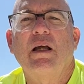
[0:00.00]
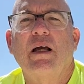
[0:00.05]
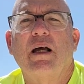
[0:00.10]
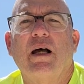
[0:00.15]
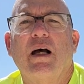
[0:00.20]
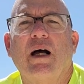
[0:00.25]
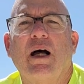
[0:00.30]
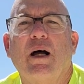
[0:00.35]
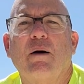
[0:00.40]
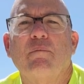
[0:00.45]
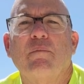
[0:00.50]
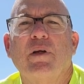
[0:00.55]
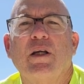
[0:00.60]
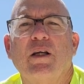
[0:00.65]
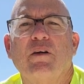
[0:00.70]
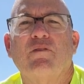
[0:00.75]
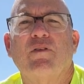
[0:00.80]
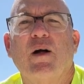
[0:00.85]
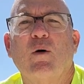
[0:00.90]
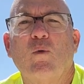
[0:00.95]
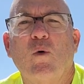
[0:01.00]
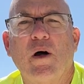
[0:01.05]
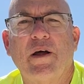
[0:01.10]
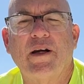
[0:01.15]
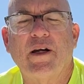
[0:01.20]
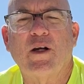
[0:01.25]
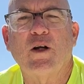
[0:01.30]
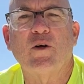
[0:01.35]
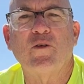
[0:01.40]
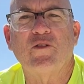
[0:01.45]
Um, if I want
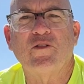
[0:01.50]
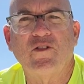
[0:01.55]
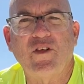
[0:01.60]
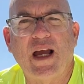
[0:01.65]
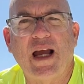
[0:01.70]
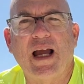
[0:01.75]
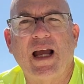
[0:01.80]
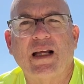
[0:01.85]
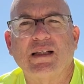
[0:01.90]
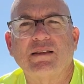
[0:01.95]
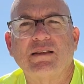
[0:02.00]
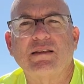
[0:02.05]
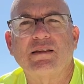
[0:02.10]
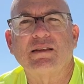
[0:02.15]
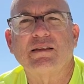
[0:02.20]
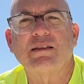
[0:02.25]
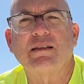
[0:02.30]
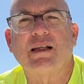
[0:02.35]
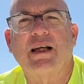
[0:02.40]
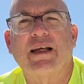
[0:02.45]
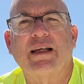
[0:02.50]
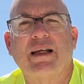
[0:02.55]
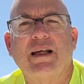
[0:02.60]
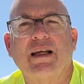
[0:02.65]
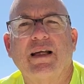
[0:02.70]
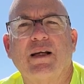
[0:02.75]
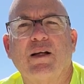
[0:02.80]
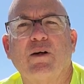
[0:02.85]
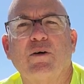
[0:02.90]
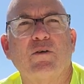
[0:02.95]
to go fast, I
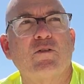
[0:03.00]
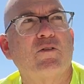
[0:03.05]
can't go